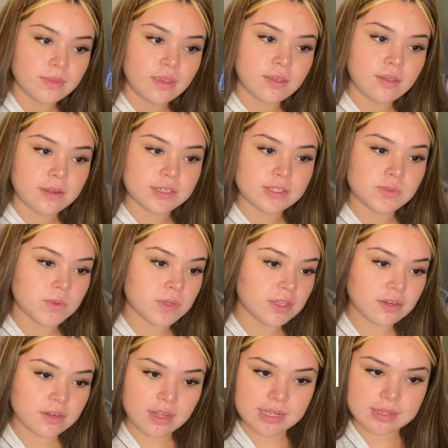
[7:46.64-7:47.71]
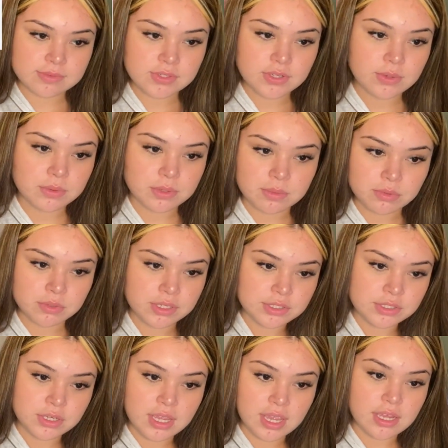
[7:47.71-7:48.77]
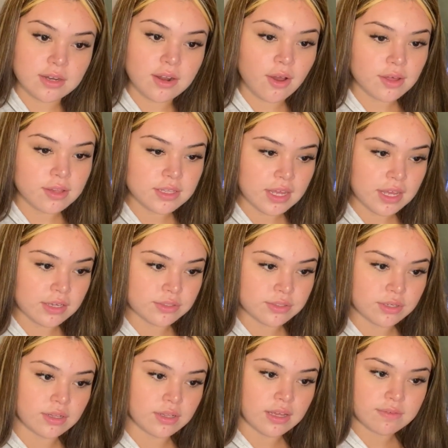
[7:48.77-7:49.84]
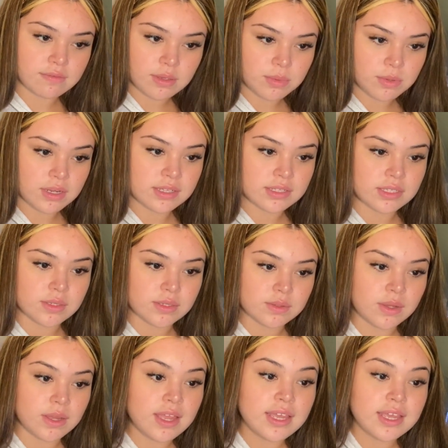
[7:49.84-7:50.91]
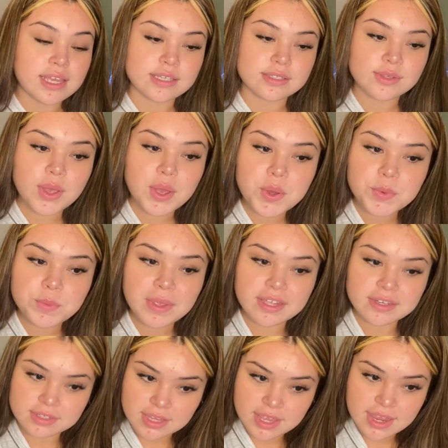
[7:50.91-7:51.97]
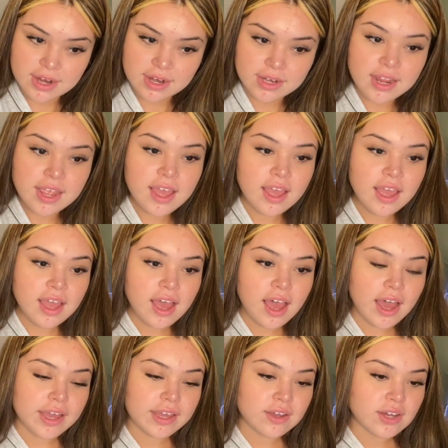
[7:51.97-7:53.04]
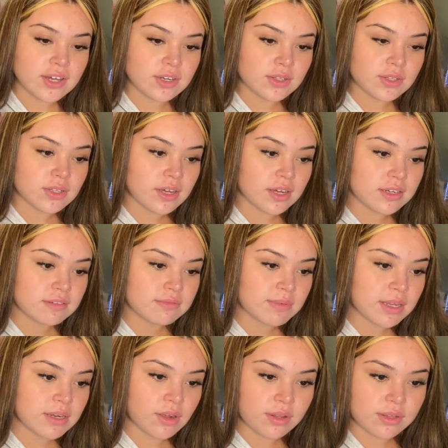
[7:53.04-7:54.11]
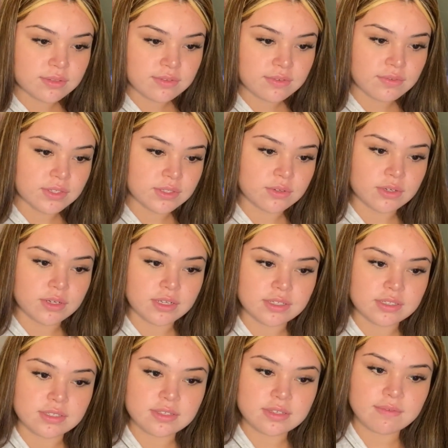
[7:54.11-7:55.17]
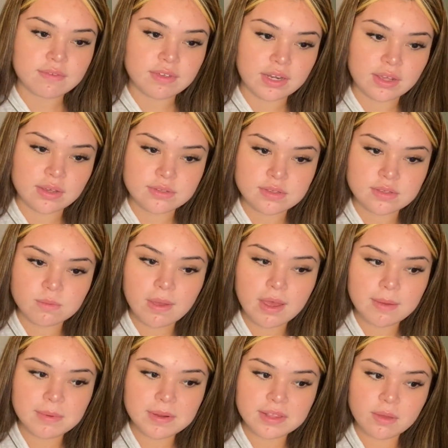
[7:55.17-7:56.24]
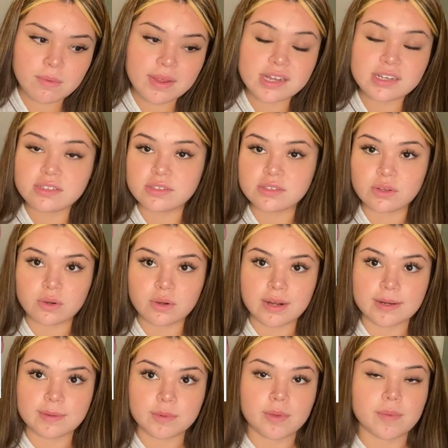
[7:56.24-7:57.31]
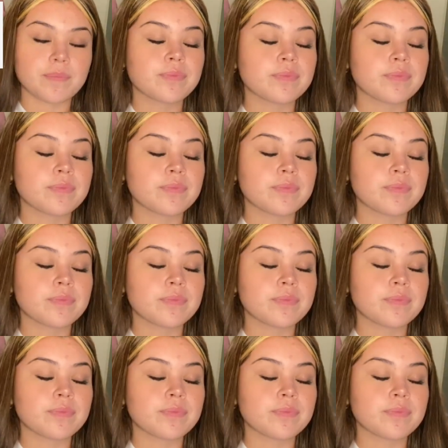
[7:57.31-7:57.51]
Your sweet little hamster will appreciate all the extra love you put into his home and care. I got a lot of my knowledge from Victoria's videos as well, by the way. She's incredible.